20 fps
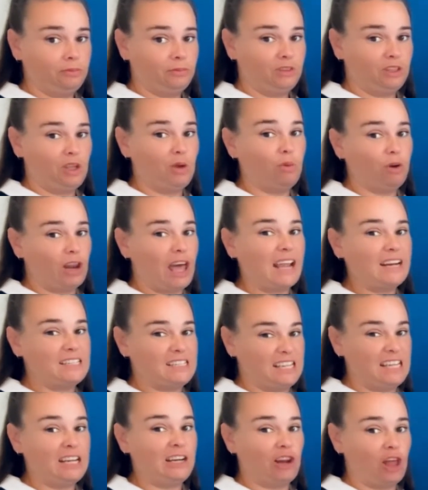You would like
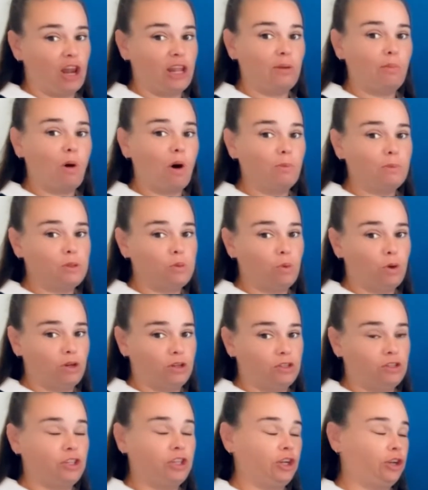10 lollipops,
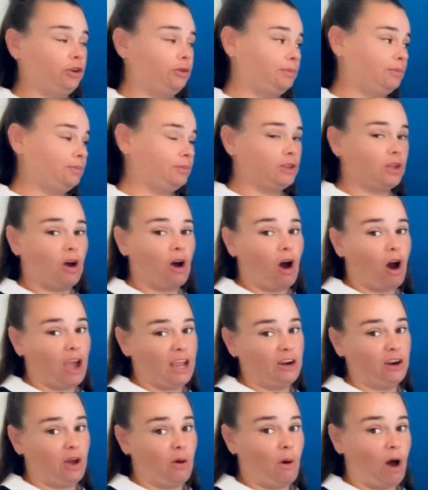wouldn't you? I
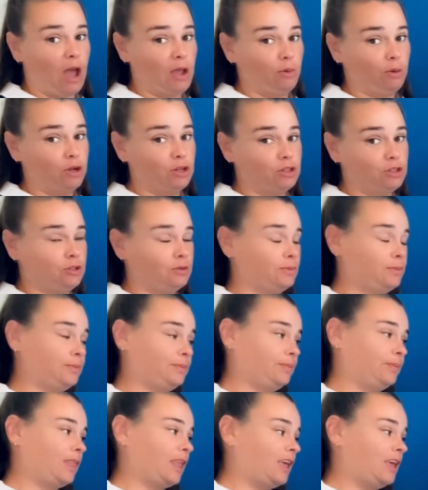know I would.
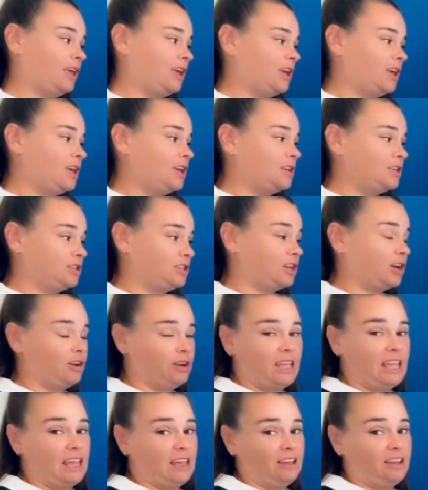So
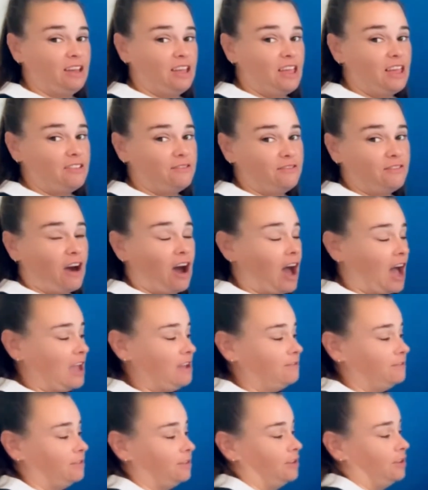yeah, 5,
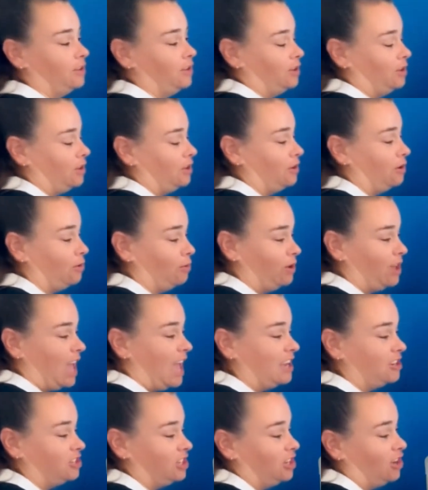we're
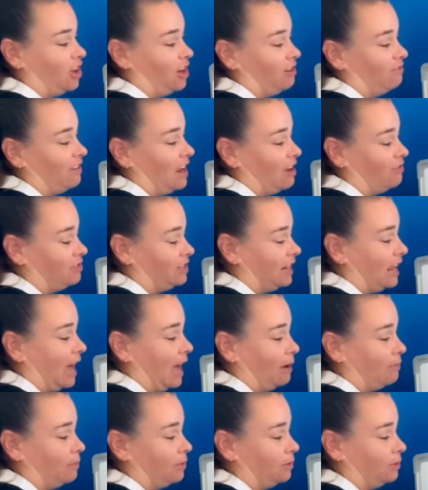actually going to round it up